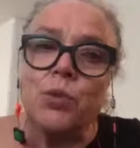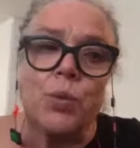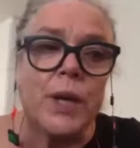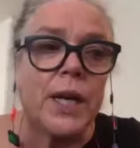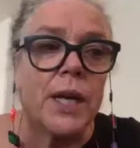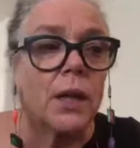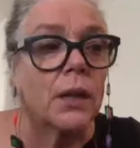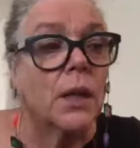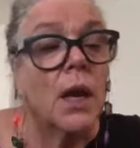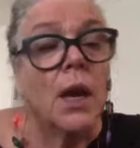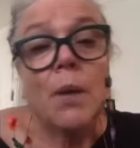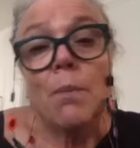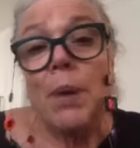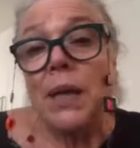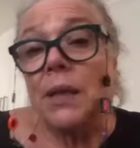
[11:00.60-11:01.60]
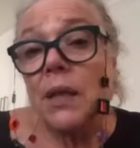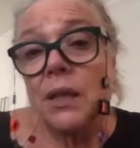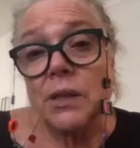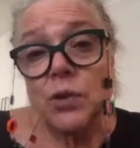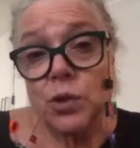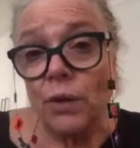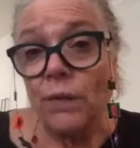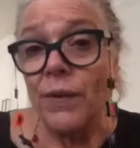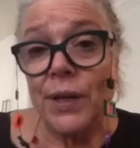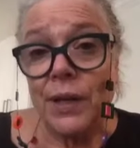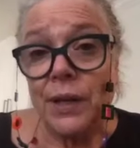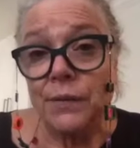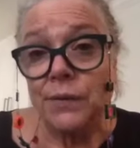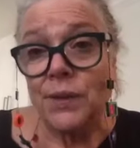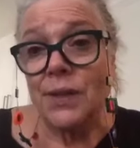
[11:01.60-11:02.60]
real. But the
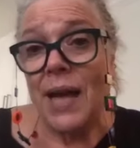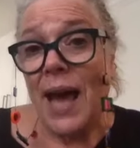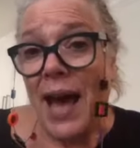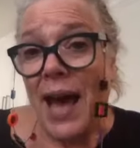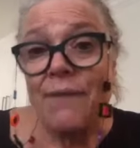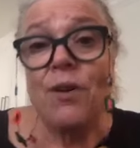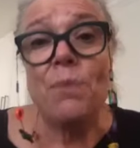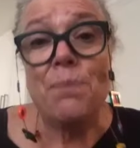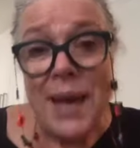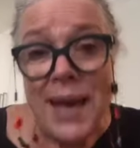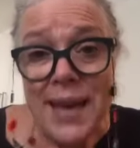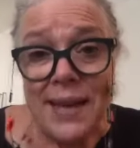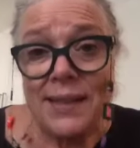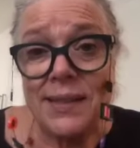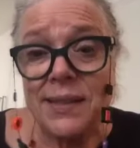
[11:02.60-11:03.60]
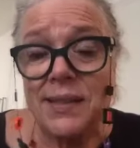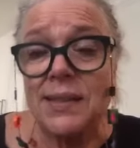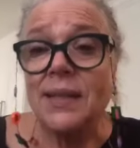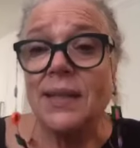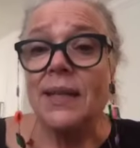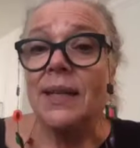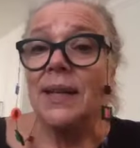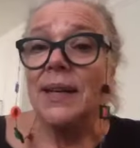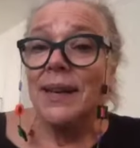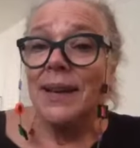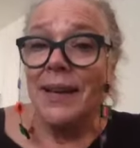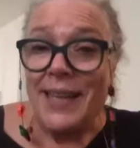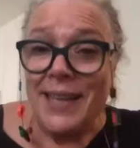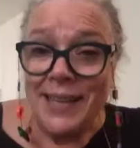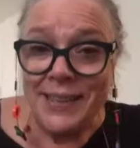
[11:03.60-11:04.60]
conservatives have a base
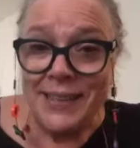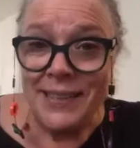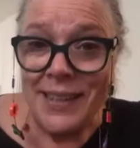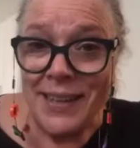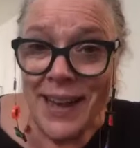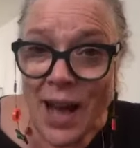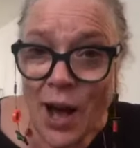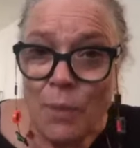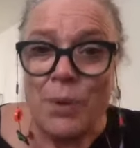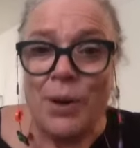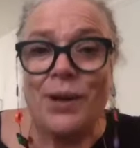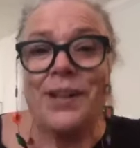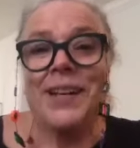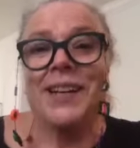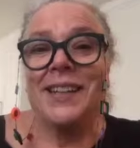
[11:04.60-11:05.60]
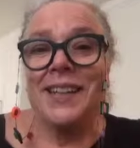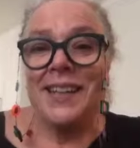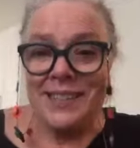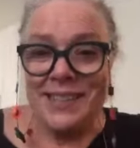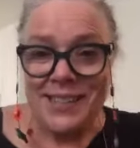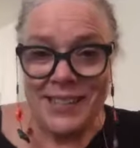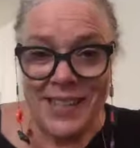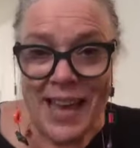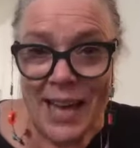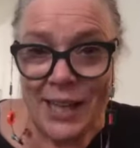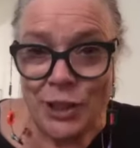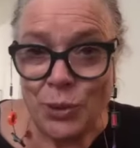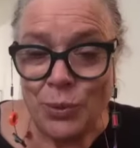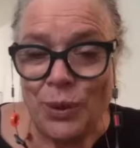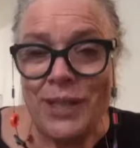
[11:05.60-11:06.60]
in Alberta and
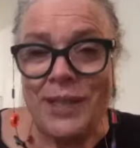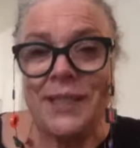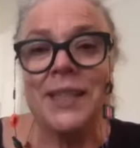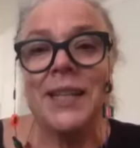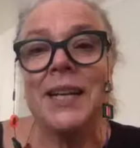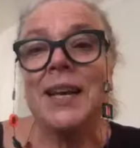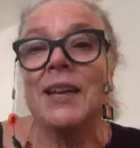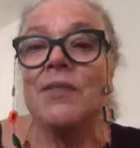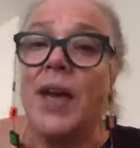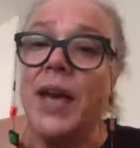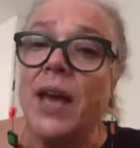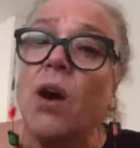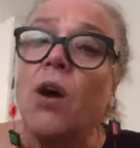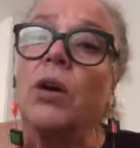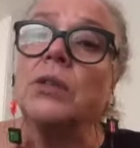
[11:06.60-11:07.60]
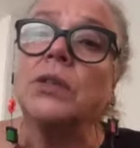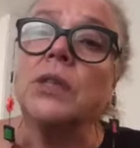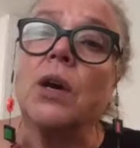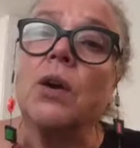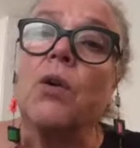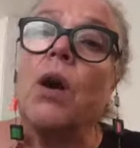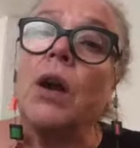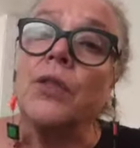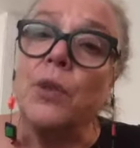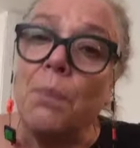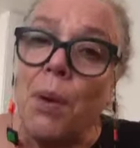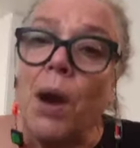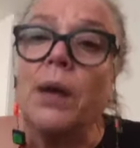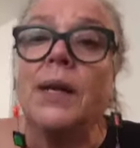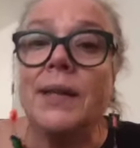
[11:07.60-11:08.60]
Saskatchewan. They also are the
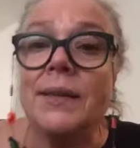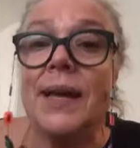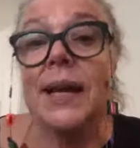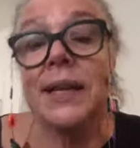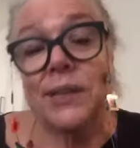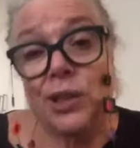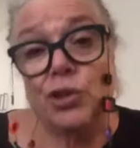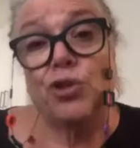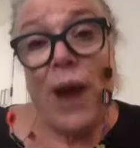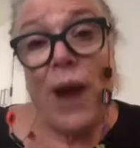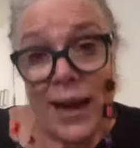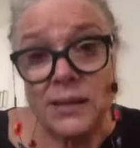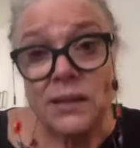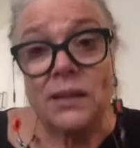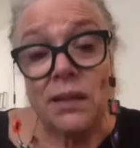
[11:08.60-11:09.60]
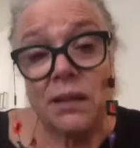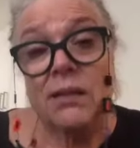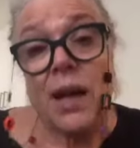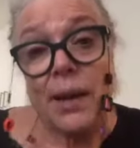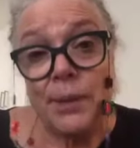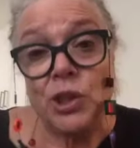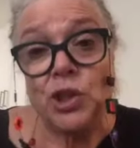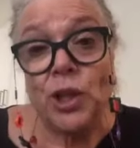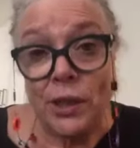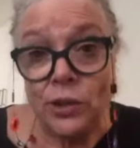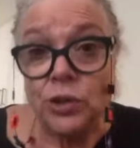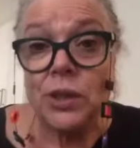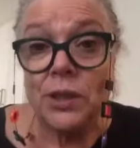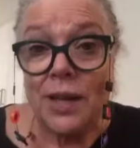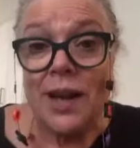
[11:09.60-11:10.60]
party that has attracted the climate
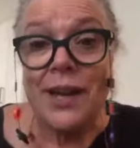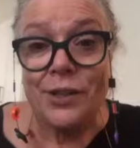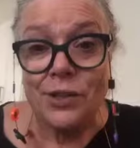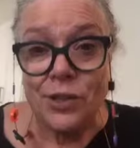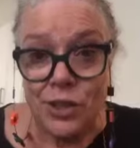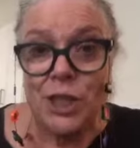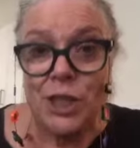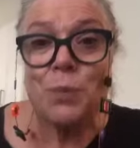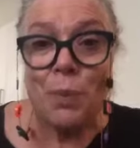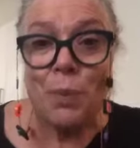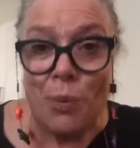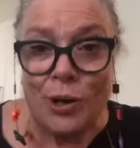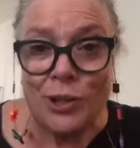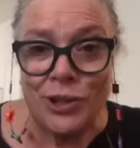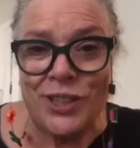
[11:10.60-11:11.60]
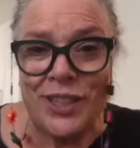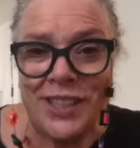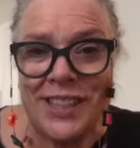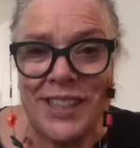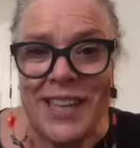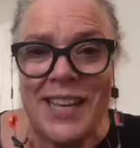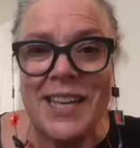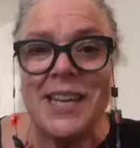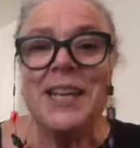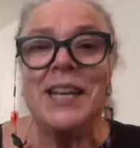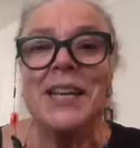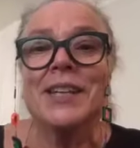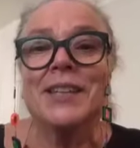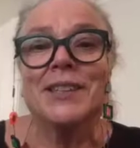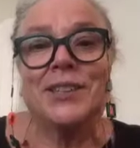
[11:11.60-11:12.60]
change deniers disproportionately.
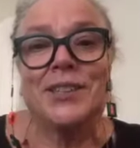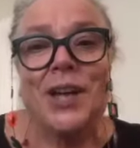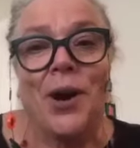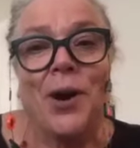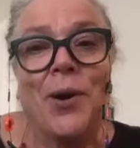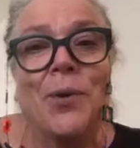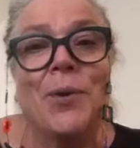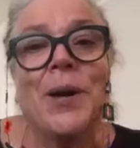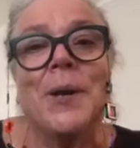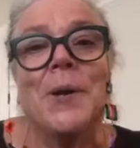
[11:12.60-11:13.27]
So